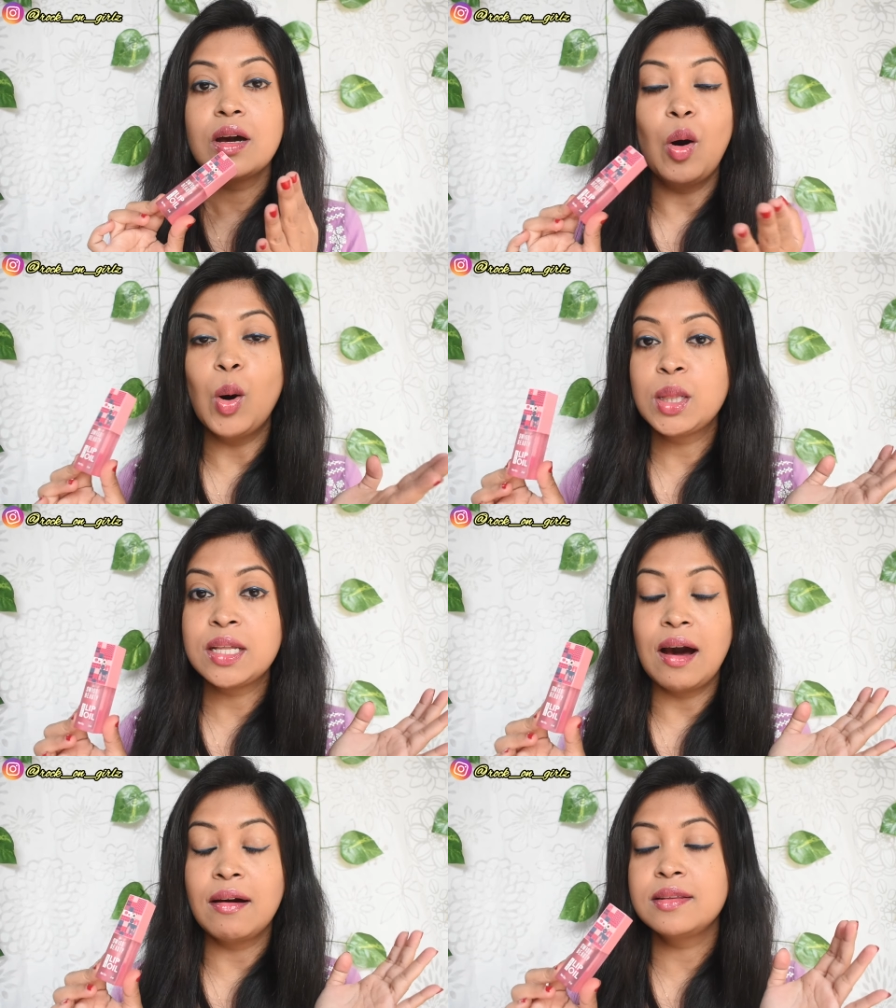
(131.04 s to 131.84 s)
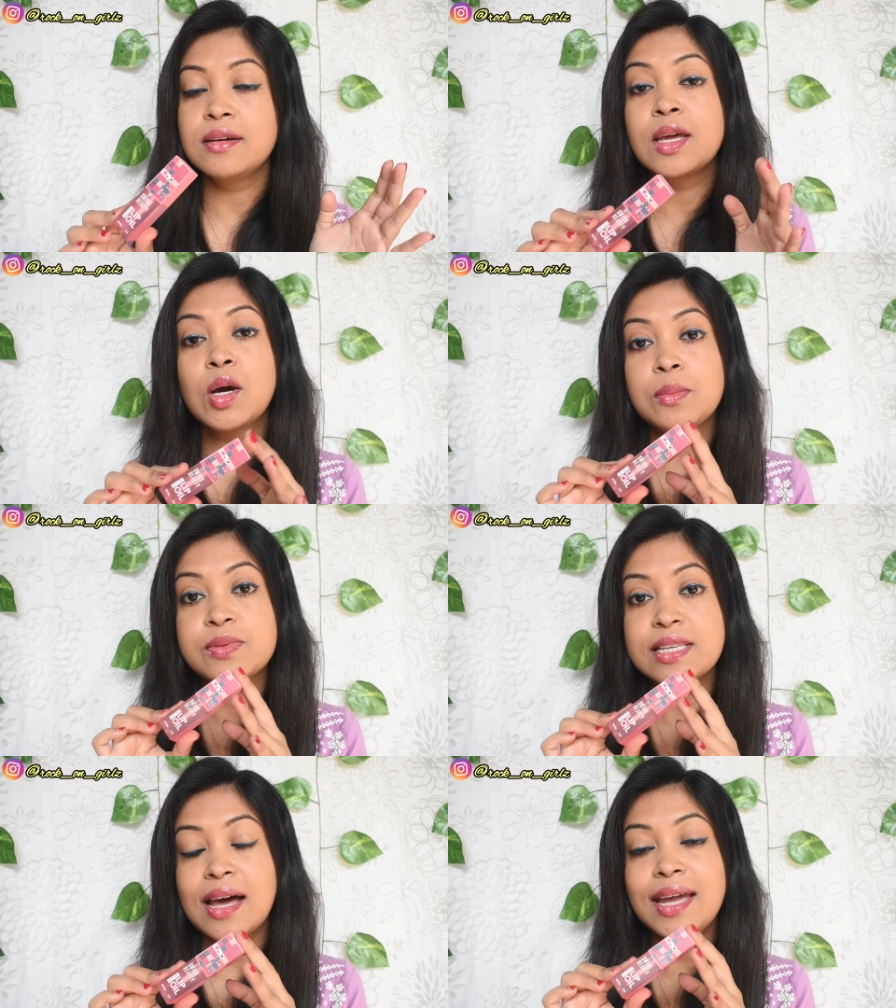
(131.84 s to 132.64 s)
all the other ecom
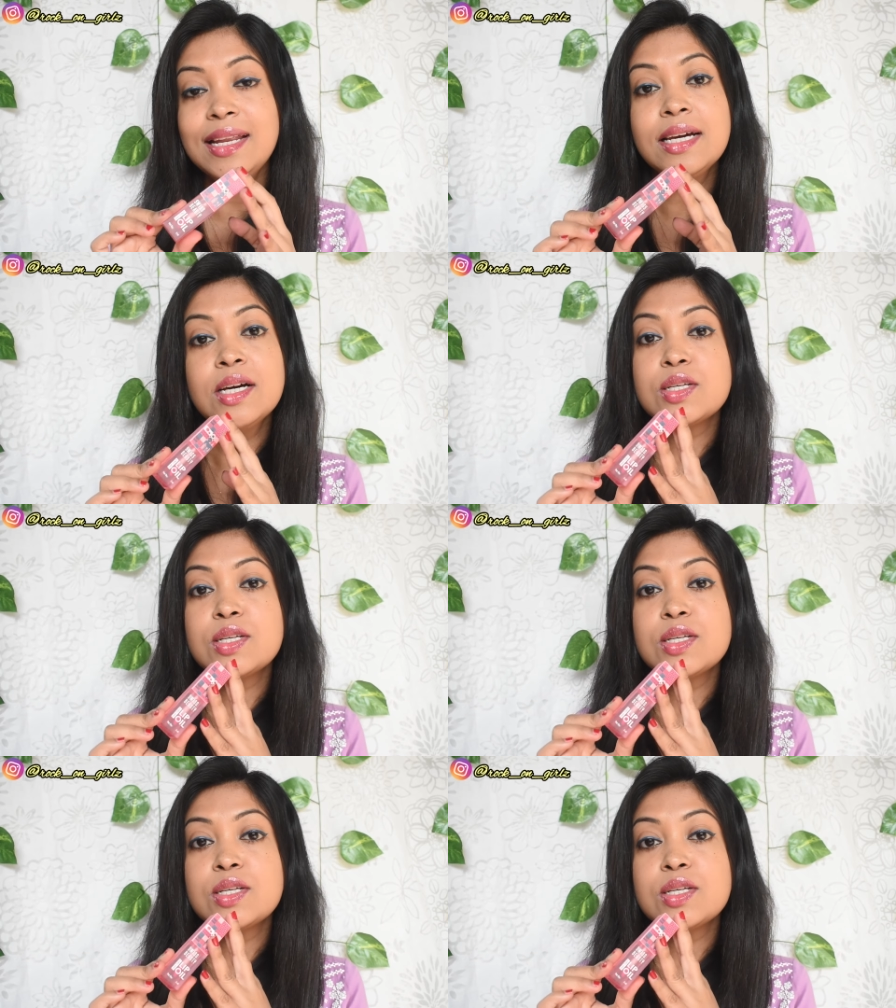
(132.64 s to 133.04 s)
site